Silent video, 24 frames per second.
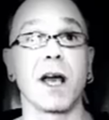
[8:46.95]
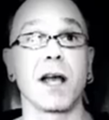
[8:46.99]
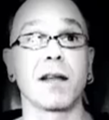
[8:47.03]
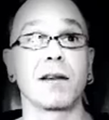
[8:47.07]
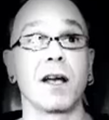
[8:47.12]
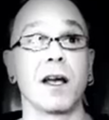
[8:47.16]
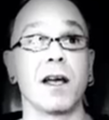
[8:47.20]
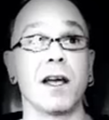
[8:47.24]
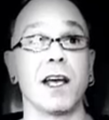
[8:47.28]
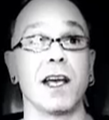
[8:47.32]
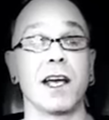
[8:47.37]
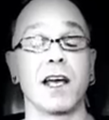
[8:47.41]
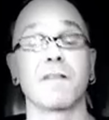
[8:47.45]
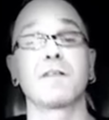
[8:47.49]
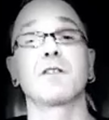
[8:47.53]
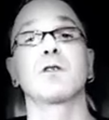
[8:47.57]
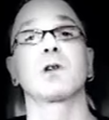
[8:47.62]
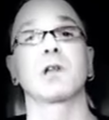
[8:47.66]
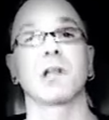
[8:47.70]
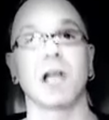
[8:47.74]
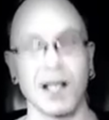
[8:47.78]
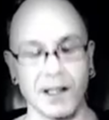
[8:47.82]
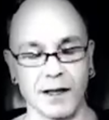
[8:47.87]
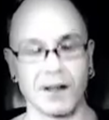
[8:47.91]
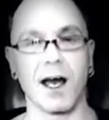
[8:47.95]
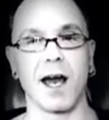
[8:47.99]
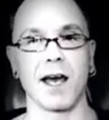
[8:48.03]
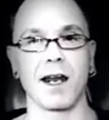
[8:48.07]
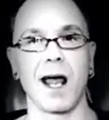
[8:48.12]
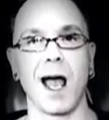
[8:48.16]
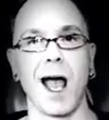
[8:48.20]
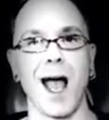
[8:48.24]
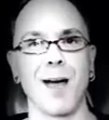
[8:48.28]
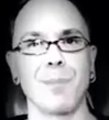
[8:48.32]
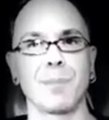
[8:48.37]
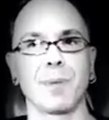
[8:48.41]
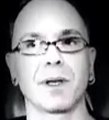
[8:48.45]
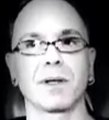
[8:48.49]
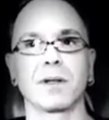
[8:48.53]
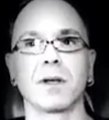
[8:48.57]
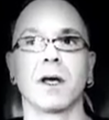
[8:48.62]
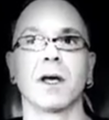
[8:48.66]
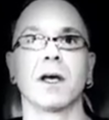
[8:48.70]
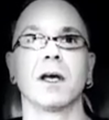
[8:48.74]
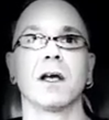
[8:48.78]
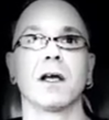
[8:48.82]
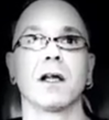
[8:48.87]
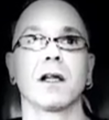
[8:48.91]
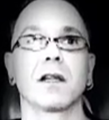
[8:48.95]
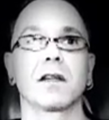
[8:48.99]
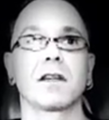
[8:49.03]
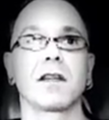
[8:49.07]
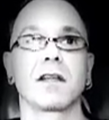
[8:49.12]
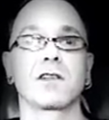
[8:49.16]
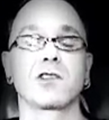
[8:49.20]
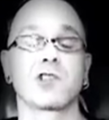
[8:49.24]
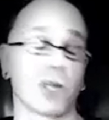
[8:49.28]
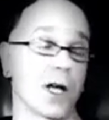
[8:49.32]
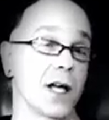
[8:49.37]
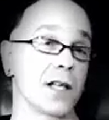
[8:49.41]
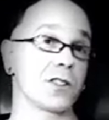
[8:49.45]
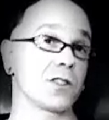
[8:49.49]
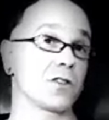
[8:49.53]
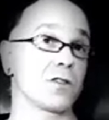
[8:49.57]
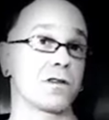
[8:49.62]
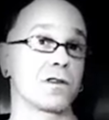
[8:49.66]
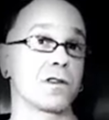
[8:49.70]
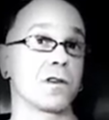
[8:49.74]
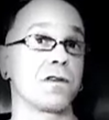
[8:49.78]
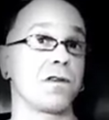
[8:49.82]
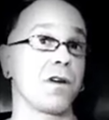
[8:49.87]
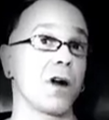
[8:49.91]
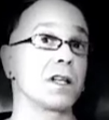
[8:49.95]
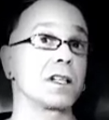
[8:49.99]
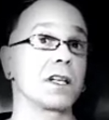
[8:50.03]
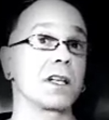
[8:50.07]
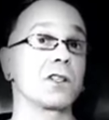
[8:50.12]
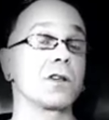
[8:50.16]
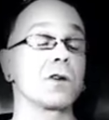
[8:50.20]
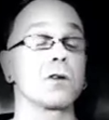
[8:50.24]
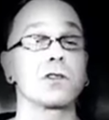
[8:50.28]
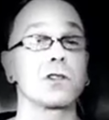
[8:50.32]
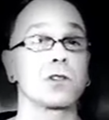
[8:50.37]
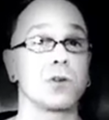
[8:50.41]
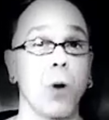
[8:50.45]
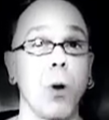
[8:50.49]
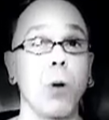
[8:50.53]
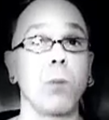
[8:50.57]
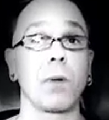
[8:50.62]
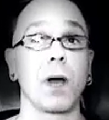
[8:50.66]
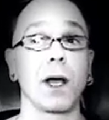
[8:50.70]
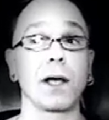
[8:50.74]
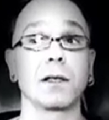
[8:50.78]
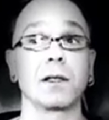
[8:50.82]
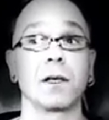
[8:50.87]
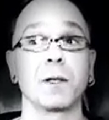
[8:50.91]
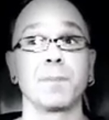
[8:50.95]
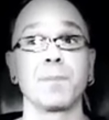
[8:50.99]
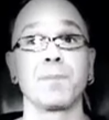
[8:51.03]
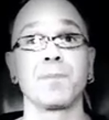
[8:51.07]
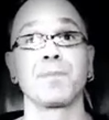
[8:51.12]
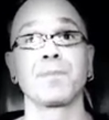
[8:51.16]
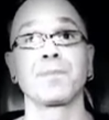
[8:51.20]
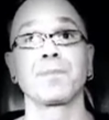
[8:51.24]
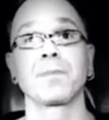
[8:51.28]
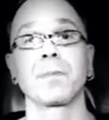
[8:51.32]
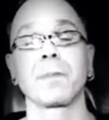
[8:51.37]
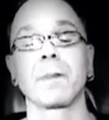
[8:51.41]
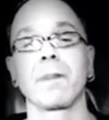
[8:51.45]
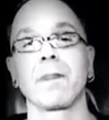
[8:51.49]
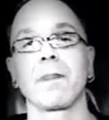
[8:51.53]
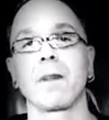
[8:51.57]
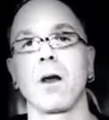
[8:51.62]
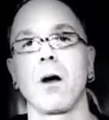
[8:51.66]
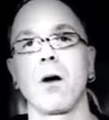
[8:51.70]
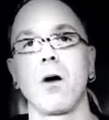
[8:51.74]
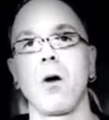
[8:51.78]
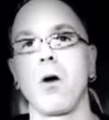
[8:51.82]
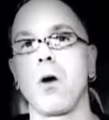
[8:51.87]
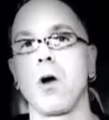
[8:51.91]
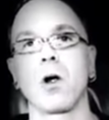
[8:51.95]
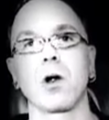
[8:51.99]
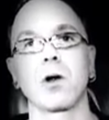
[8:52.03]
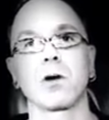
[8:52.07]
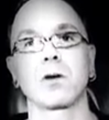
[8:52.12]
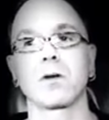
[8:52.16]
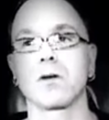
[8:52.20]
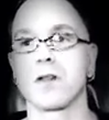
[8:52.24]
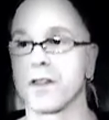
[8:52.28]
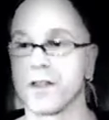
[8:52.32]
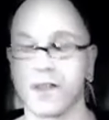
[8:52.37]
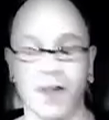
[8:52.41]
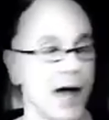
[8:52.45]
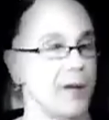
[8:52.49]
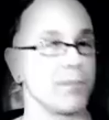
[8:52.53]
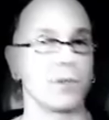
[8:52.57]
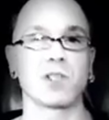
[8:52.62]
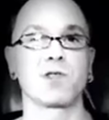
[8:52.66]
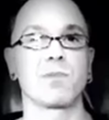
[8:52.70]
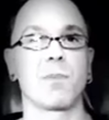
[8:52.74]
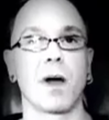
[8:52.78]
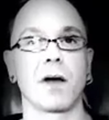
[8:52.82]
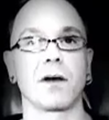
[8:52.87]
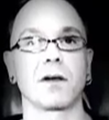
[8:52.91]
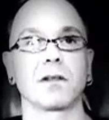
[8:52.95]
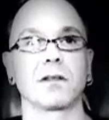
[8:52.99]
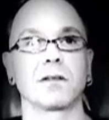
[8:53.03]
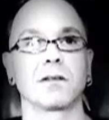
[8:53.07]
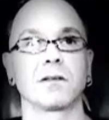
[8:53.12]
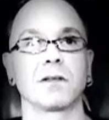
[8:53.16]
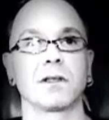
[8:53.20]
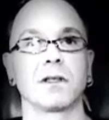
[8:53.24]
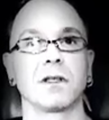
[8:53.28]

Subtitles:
And if you let that happen, then chances of you finding your soulmate are that much better.